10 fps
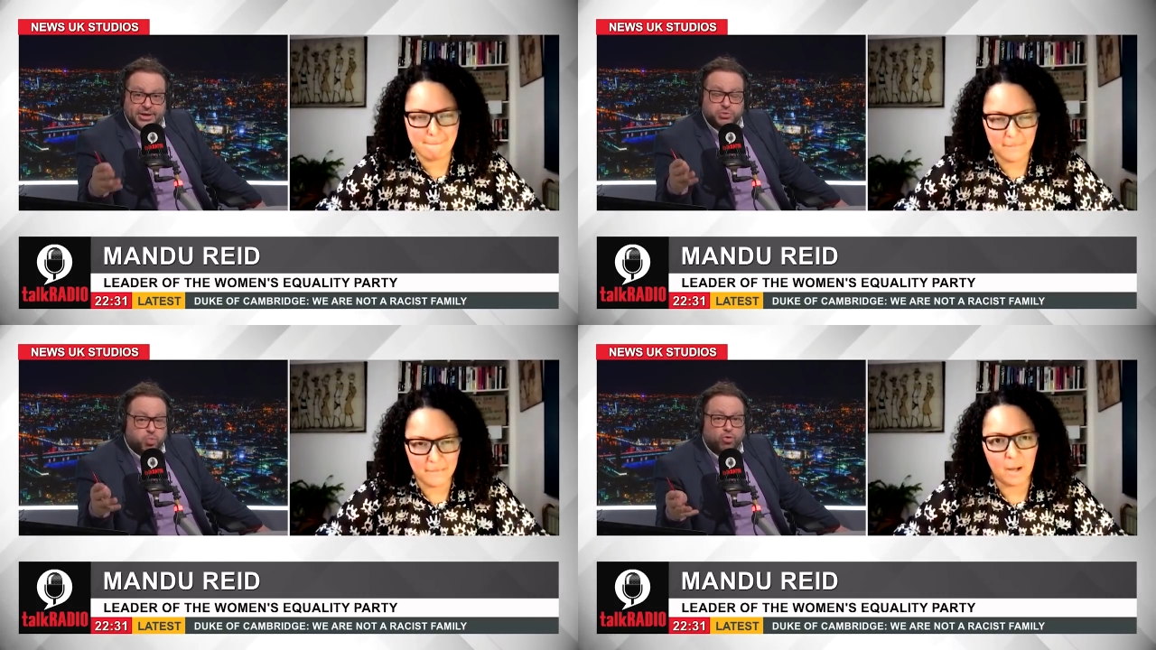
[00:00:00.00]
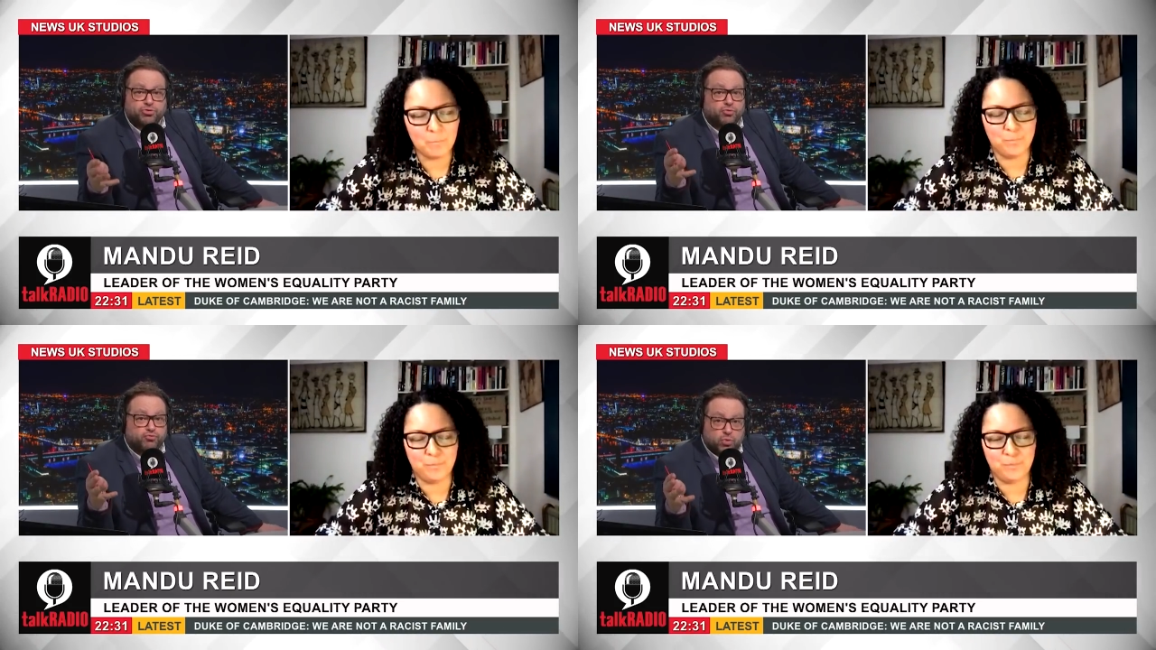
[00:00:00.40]
Speaker 1: is yeah. what
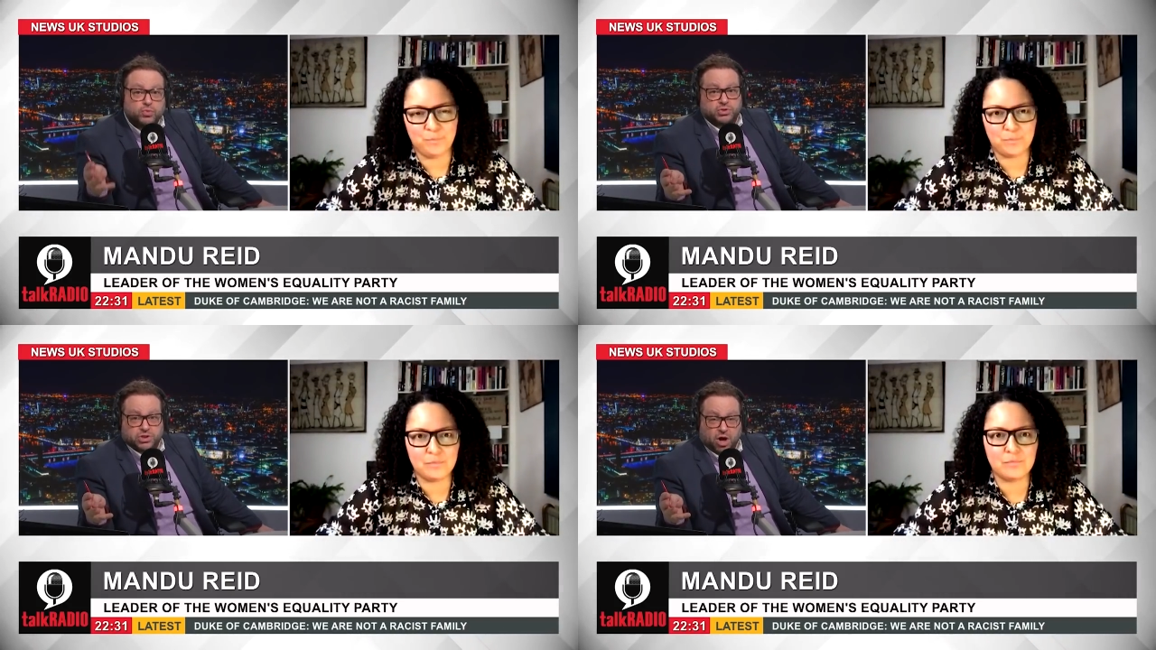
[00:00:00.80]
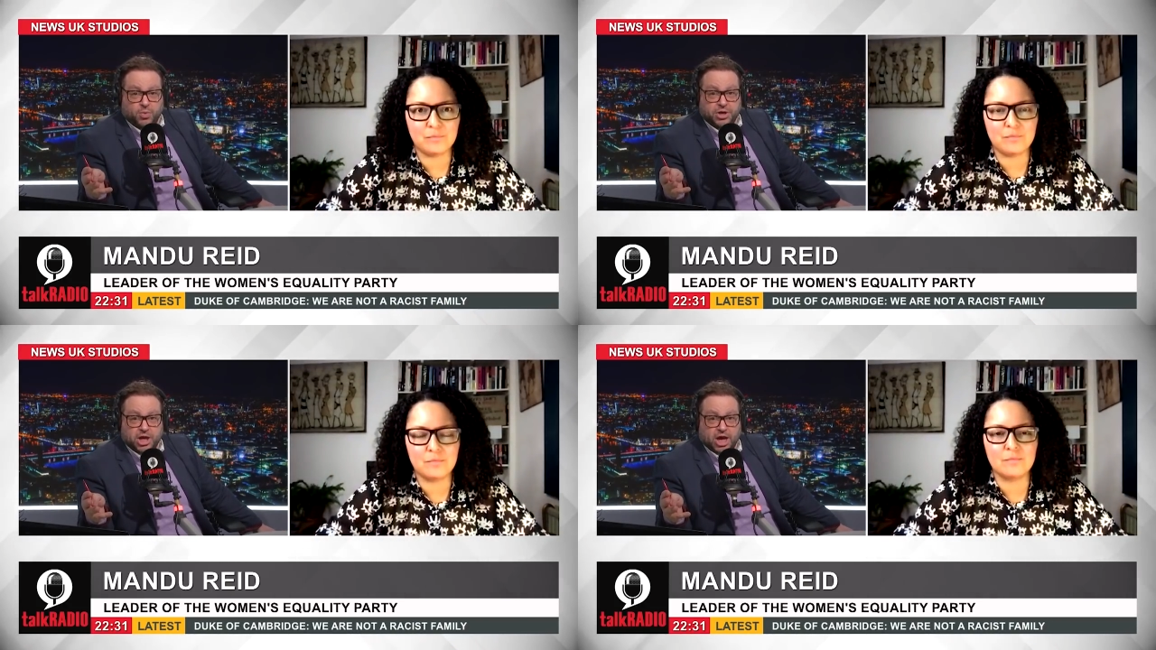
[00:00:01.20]
the rules are
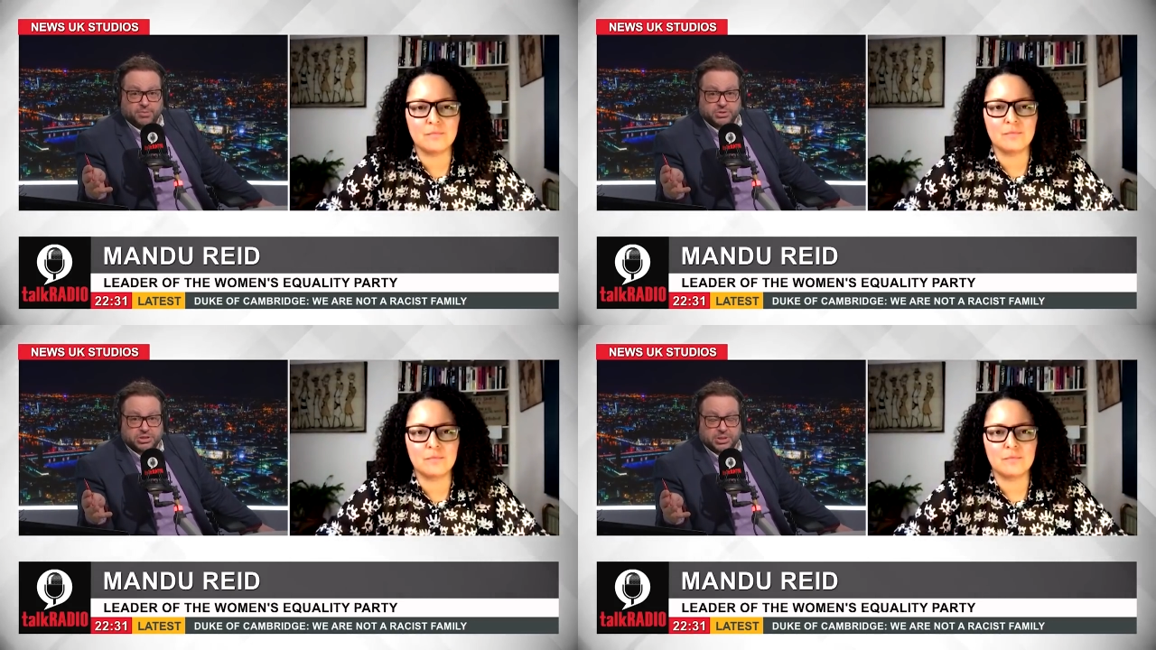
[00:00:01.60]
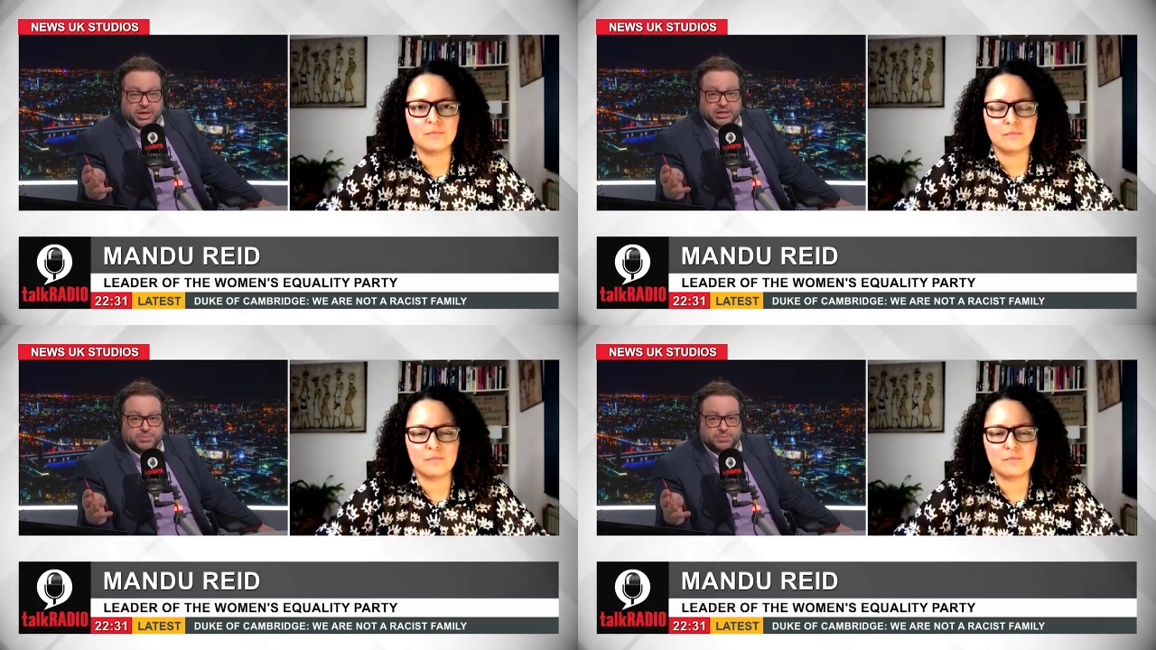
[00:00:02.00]
when it comes to this.